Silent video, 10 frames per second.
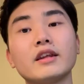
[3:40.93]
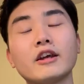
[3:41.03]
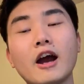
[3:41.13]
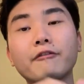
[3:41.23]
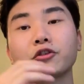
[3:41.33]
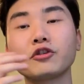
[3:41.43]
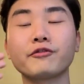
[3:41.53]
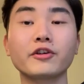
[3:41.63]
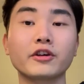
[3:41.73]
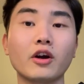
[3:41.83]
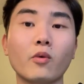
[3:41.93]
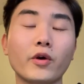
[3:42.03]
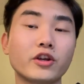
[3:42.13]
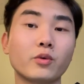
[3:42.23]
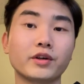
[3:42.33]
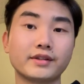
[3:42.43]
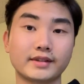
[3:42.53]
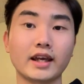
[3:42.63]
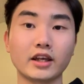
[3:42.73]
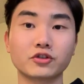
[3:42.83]
Now, after you figured out where you want to
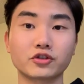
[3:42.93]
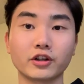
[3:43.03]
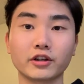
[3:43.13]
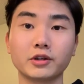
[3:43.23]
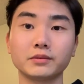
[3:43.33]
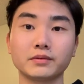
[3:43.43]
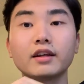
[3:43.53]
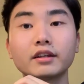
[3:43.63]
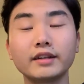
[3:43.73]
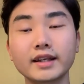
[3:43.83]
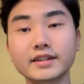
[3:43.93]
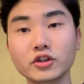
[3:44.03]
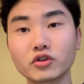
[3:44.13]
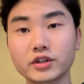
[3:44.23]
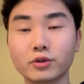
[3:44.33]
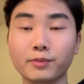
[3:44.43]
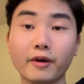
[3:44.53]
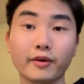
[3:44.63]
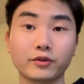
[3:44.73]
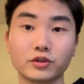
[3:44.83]
stay in Toronto, the next thing you guys will
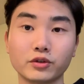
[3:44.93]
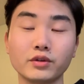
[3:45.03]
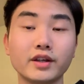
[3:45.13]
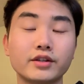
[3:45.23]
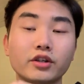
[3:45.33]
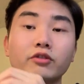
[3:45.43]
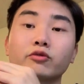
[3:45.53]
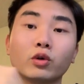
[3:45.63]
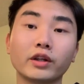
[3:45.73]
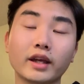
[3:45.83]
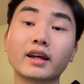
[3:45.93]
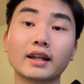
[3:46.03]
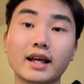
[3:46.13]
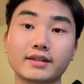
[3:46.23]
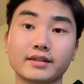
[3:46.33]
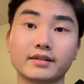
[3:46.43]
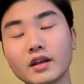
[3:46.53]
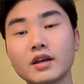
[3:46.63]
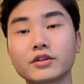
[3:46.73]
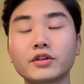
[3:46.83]
probably have to do is enrolling in classes.
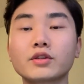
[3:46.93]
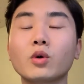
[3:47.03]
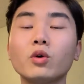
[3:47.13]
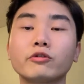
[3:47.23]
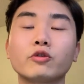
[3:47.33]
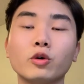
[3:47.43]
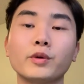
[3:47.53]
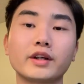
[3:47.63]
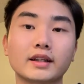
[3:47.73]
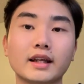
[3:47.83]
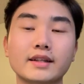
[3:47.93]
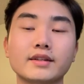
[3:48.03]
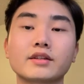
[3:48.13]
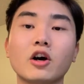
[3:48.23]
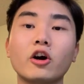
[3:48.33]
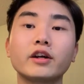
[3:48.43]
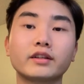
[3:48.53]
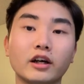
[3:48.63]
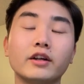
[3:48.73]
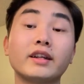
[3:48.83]
So this whole enrollment in classes are
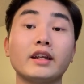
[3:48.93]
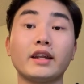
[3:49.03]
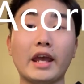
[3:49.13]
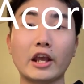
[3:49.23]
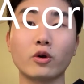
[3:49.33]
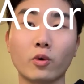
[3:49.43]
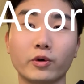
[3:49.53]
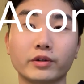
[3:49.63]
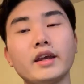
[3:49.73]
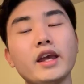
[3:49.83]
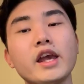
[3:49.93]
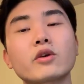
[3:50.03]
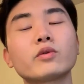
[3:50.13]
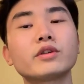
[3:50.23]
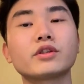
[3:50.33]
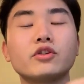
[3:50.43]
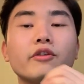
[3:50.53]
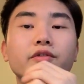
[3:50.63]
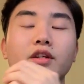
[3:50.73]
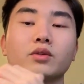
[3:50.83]
done in Acorn. Acorn is a U
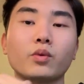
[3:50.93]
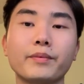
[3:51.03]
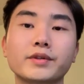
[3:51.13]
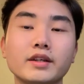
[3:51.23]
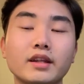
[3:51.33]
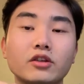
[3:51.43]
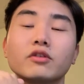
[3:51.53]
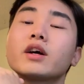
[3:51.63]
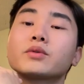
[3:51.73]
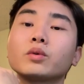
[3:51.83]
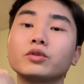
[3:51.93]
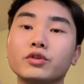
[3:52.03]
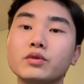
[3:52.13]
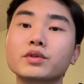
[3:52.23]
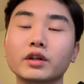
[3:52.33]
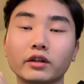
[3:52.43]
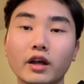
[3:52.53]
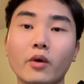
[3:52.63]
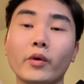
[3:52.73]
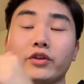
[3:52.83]
of T's website that you guys will use a
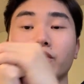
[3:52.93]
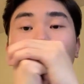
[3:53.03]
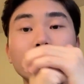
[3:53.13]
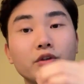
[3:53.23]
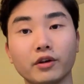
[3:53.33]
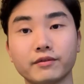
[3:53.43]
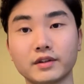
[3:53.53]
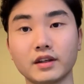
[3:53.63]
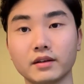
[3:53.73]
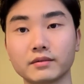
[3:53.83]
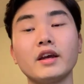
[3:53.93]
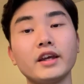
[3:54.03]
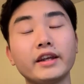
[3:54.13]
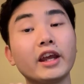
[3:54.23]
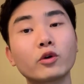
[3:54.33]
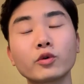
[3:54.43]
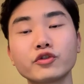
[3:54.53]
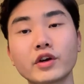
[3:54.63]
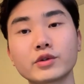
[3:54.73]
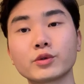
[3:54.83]
lot when you come to U of T. In Acorn,
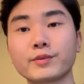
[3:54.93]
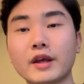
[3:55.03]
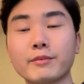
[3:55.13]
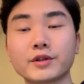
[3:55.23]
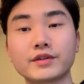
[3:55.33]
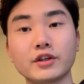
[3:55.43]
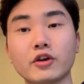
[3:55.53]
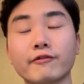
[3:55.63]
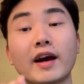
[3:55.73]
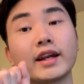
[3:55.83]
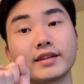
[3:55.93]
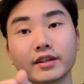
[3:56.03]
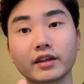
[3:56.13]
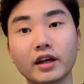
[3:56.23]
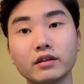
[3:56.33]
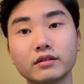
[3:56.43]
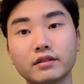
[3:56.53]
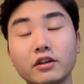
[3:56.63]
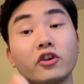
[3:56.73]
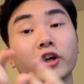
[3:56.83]
you guys will be able to see your finance account,
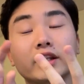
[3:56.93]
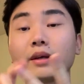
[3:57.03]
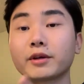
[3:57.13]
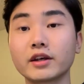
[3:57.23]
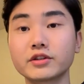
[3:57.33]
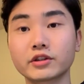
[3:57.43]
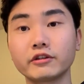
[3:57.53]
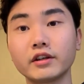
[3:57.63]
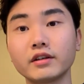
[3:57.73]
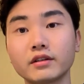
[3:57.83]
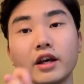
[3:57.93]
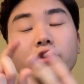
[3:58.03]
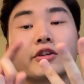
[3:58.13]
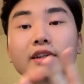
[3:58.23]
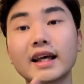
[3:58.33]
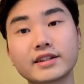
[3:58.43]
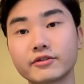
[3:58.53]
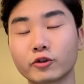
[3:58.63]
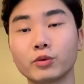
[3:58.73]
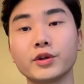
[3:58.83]
your academic history, and your class
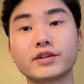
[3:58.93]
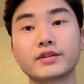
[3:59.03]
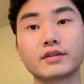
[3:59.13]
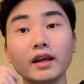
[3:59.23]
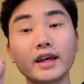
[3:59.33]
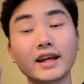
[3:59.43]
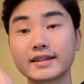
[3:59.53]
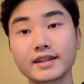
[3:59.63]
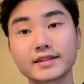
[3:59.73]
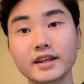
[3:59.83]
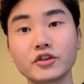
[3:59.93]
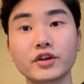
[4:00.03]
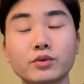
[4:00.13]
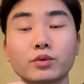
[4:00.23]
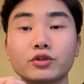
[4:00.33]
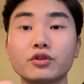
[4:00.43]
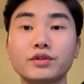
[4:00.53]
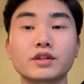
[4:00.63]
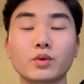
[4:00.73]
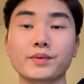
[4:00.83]
enrollment. And as I said, you will use
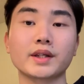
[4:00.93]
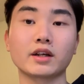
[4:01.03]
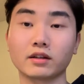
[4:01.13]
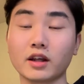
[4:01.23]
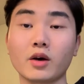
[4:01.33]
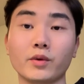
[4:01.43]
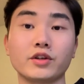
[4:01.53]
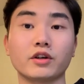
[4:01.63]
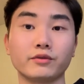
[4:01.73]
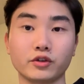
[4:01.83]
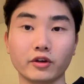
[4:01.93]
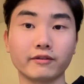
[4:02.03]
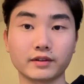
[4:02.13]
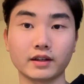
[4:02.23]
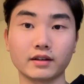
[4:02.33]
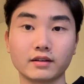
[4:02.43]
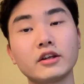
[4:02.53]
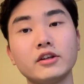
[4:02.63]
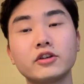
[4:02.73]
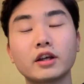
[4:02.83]
this website a lot when you come to U of T.
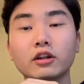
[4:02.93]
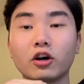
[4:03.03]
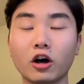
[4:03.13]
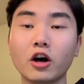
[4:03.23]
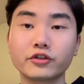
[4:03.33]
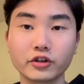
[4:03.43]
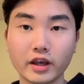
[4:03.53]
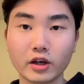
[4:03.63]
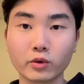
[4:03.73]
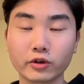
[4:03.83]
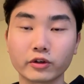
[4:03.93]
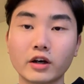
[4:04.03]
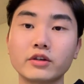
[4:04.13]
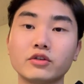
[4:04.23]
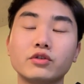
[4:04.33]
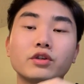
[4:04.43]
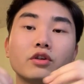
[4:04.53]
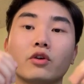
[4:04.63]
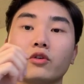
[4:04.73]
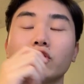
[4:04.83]
You can log on to your Acorn account using
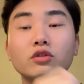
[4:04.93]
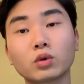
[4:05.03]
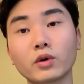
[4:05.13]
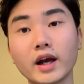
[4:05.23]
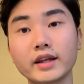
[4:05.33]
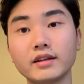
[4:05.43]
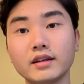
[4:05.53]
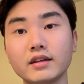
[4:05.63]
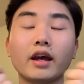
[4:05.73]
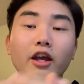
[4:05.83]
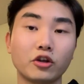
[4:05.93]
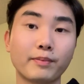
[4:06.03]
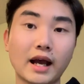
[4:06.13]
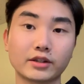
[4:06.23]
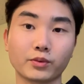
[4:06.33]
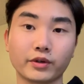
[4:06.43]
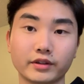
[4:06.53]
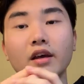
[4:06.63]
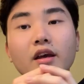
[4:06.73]
your UTORid and your password.